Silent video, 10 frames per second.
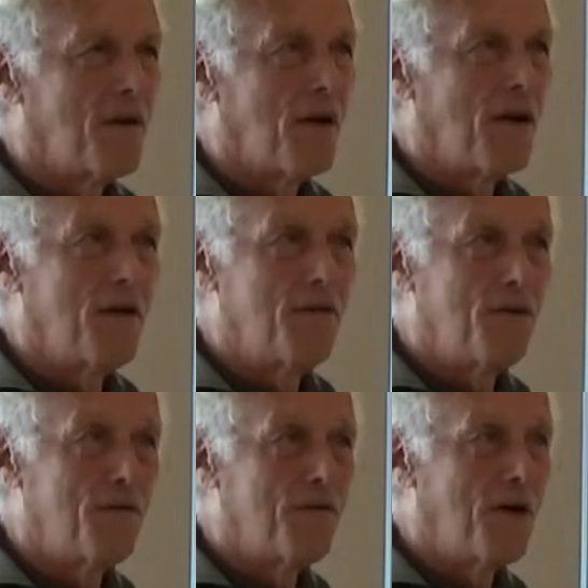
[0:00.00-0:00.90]
And if
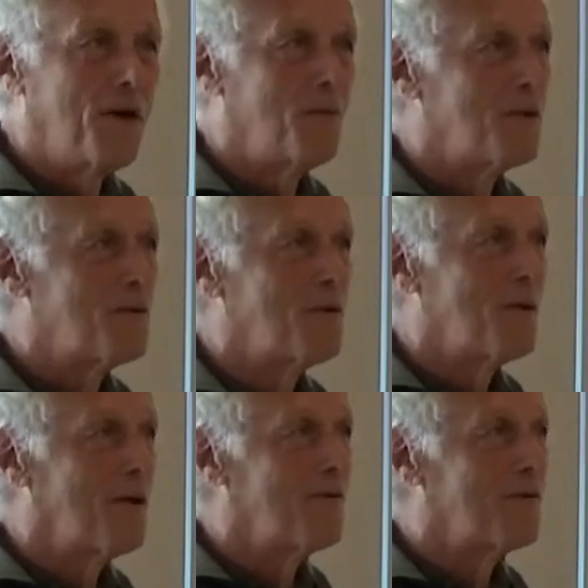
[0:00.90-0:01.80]
you find what you
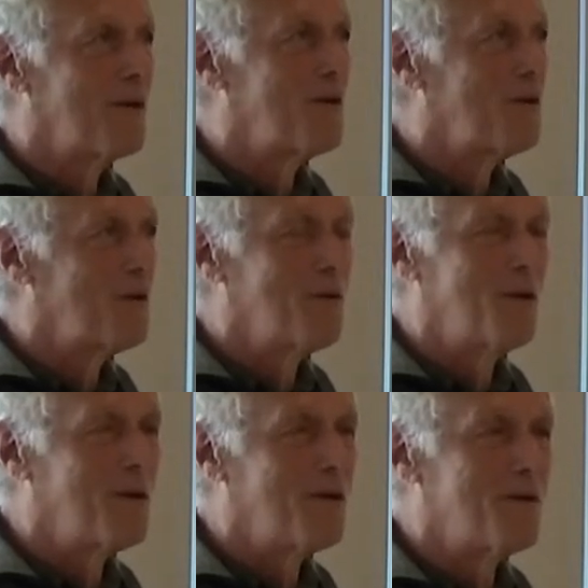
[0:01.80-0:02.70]
love, can you do
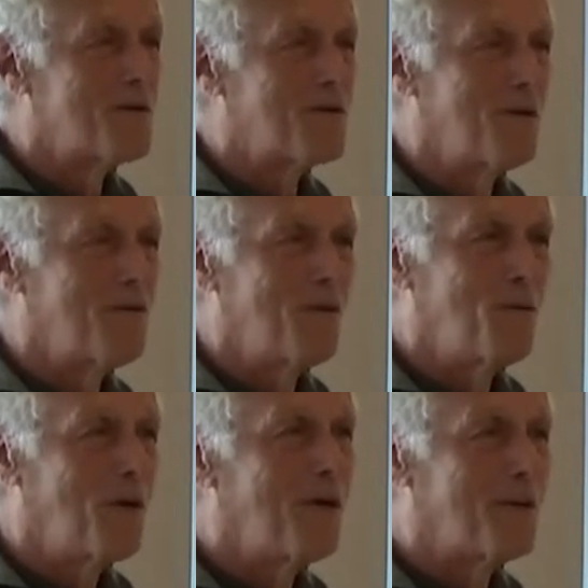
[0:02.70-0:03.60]
it in a skillful
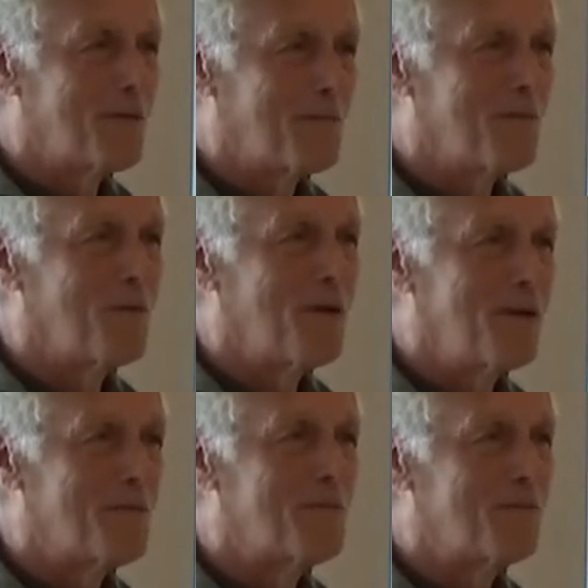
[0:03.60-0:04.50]
way? Right?